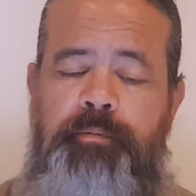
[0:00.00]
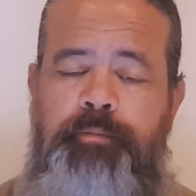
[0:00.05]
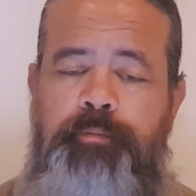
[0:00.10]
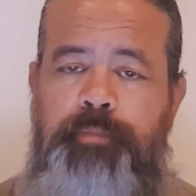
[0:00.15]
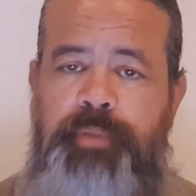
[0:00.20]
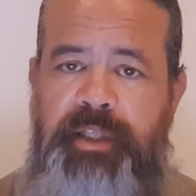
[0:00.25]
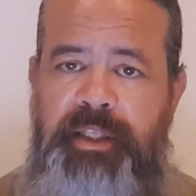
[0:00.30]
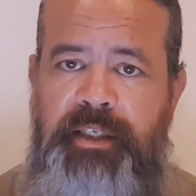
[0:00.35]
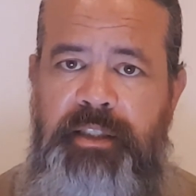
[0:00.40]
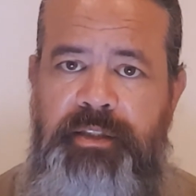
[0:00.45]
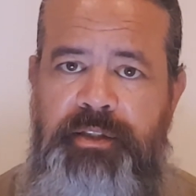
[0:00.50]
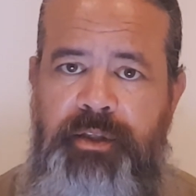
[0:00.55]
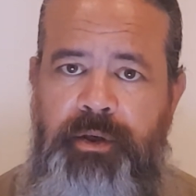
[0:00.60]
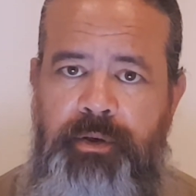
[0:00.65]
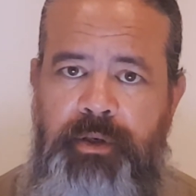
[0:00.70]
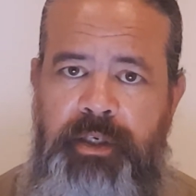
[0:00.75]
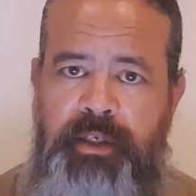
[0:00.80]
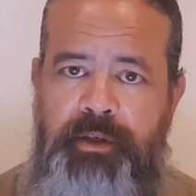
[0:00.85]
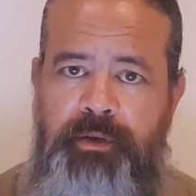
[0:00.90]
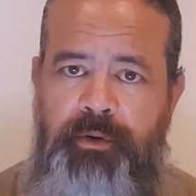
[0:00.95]
Please don't
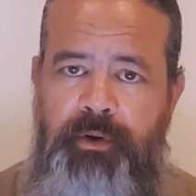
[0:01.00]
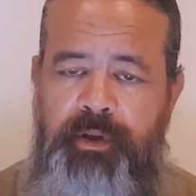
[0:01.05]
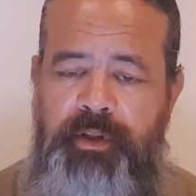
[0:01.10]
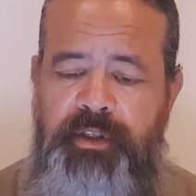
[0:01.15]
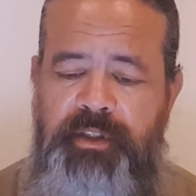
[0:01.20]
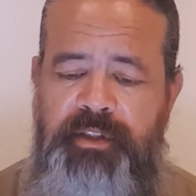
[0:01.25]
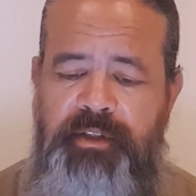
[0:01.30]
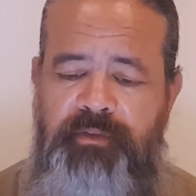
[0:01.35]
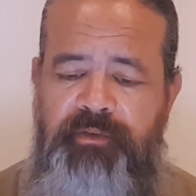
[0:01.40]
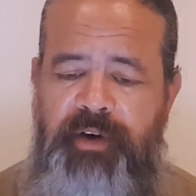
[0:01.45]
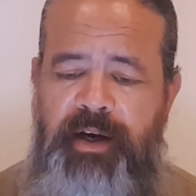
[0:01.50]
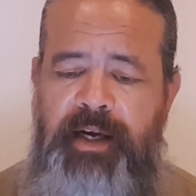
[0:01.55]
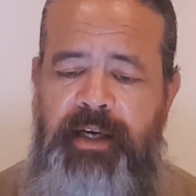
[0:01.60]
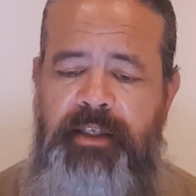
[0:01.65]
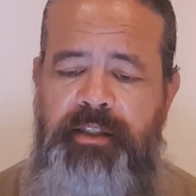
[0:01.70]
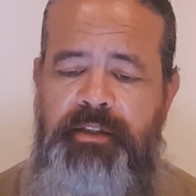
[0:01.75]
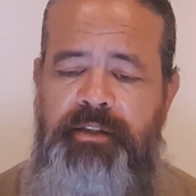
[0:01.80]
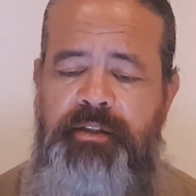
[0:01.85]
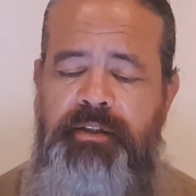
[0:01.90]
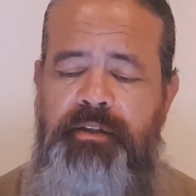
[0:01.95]
ignore this
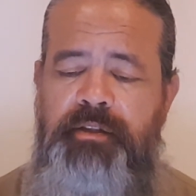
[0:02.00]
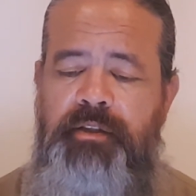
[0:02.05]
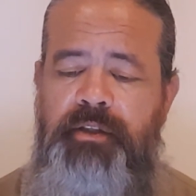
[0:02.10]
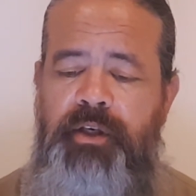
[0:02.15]
advice.